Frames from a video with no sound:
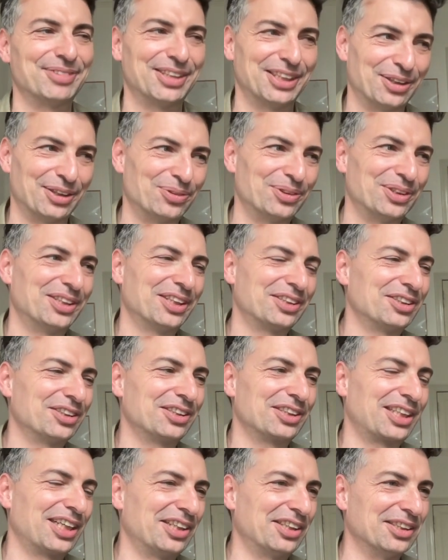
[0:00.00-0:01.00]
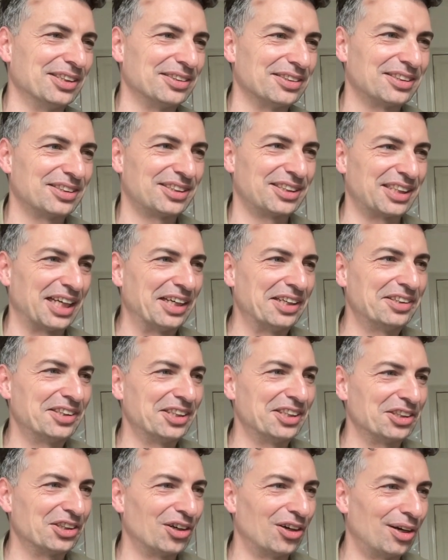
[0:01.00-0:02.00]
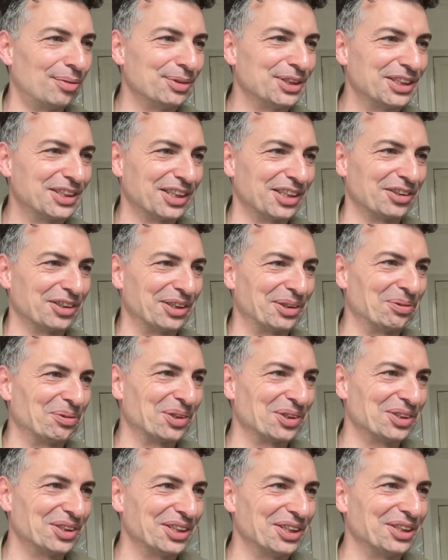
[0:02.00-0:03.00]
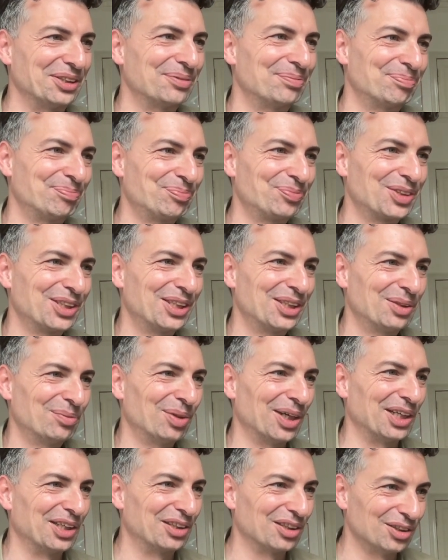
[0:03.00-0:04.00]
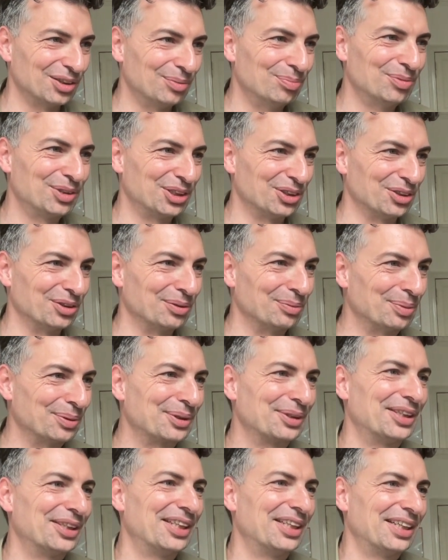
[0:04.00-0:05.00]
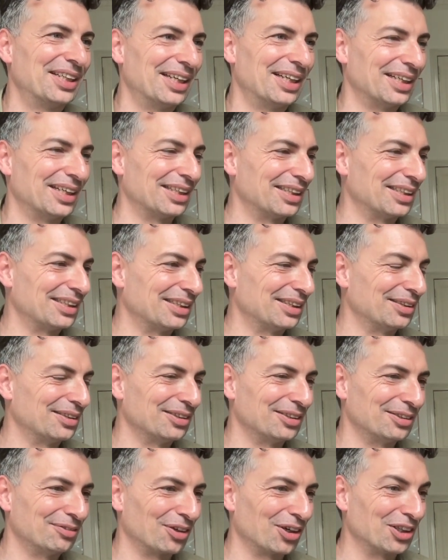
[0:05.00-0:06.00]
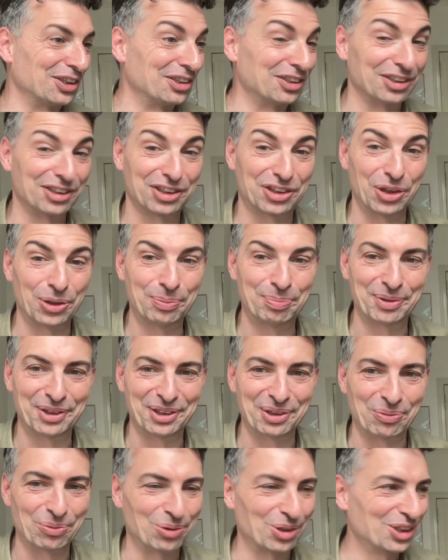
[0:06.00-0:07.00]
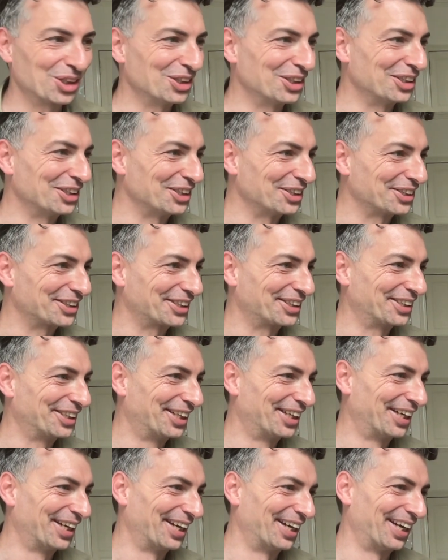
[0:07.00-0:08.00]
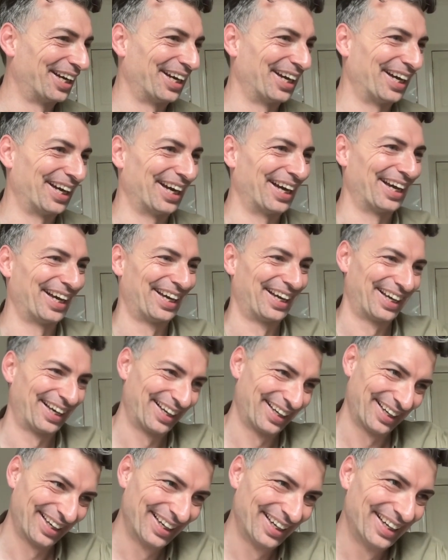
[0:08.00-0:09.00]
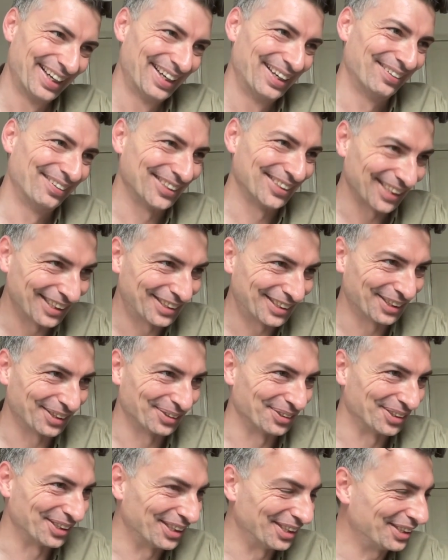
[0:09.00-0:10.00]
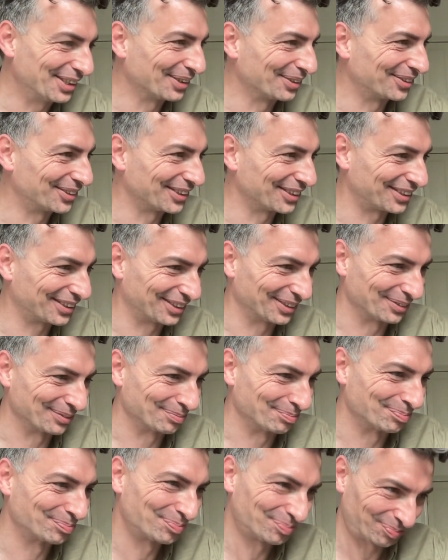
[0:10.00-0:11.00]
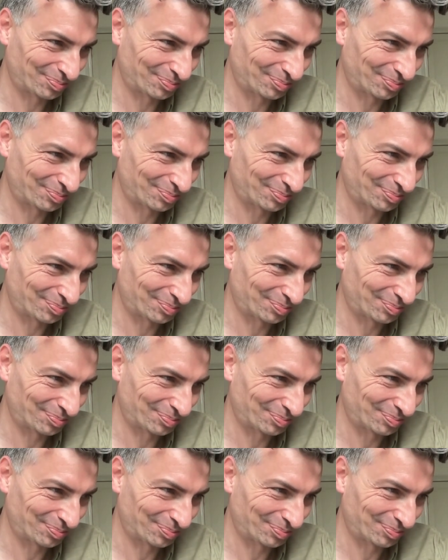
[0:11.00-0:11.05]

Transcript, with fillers: you know, another kind of scathing commentary, really, by GloomTube uh, of our dystopian world. Rosacio, the ecosystem.